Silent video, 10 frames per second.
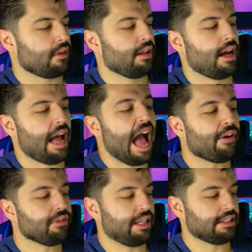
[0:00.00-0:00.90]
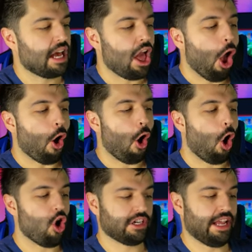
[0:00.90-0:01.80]
Uh, how did
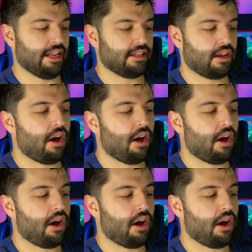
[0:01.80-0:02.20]
hardhead